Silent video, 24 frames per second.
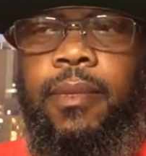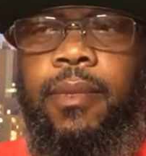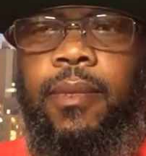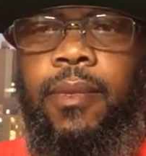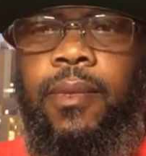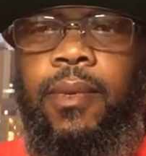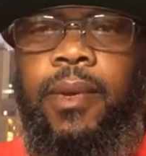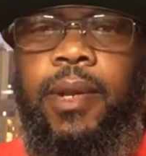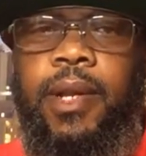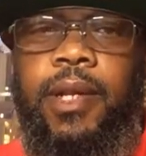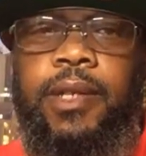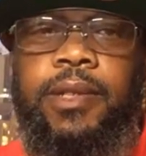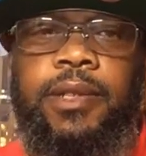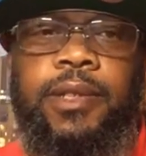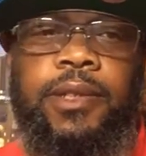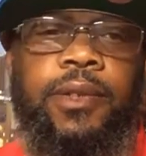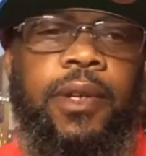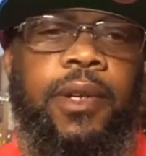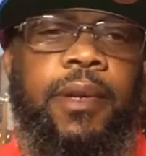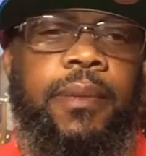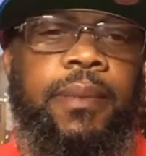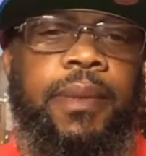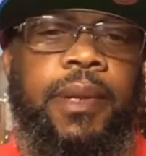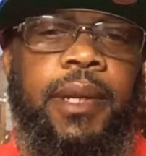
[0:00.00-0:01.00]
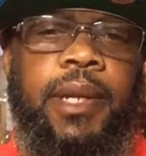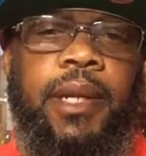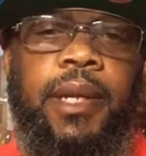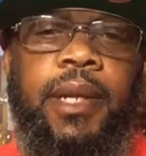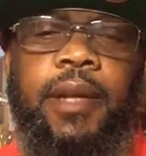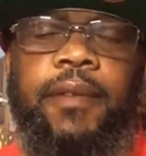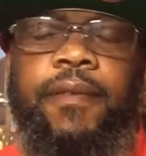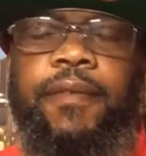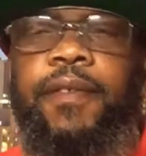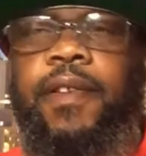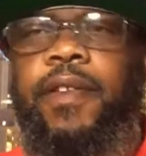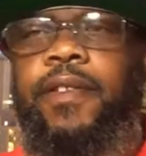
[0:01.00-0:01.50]
What else is going to
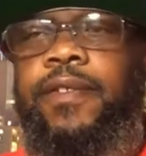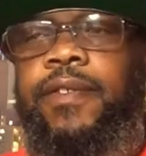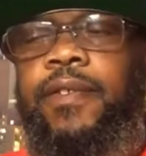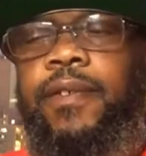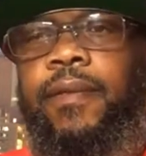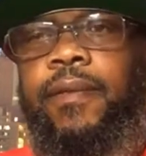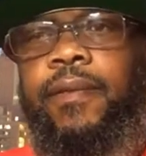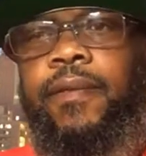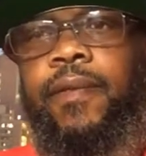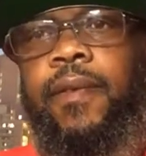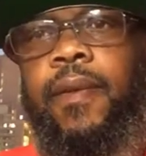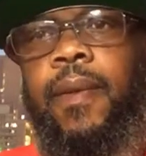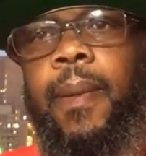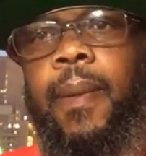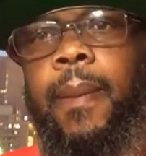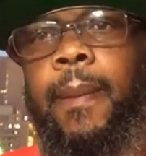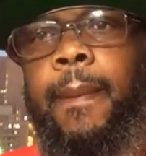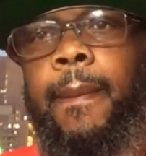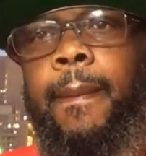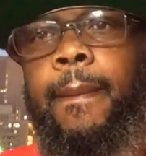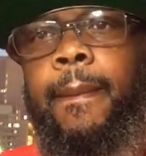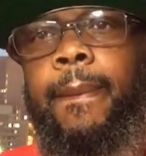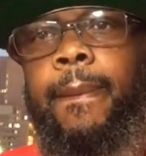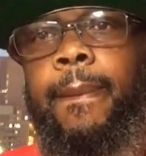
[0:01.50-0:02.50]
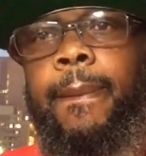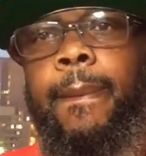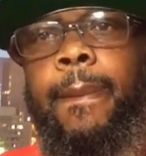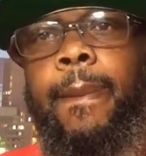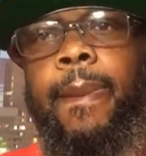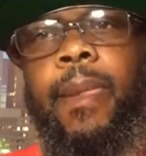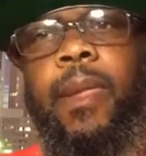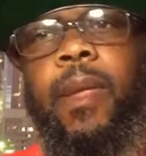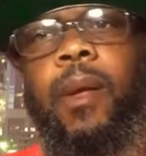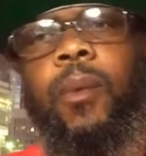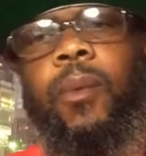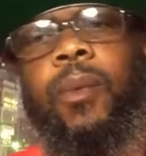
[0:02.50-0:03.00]
be offensive?
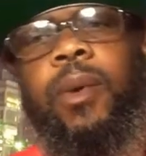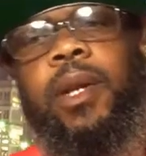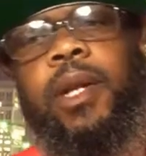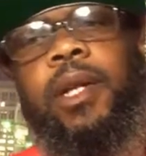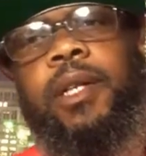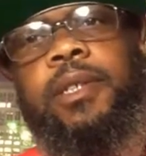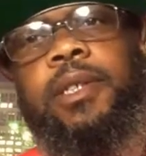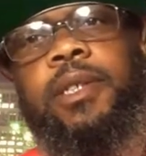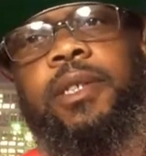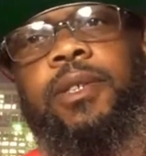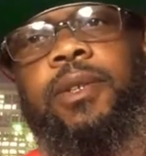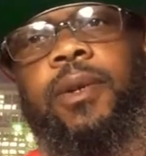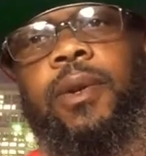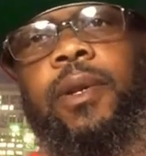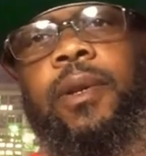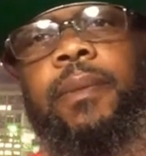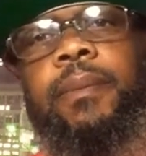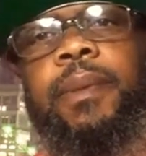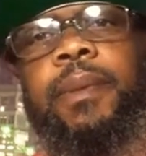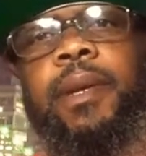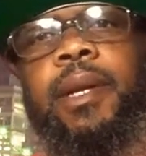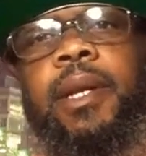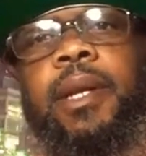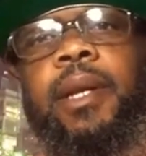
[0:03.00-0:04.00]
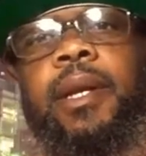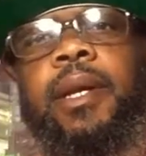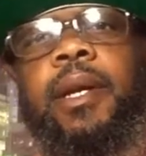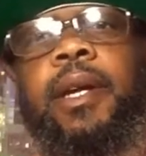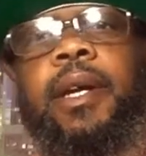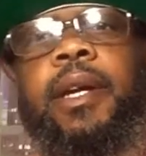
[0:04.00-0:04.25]
What else is going to be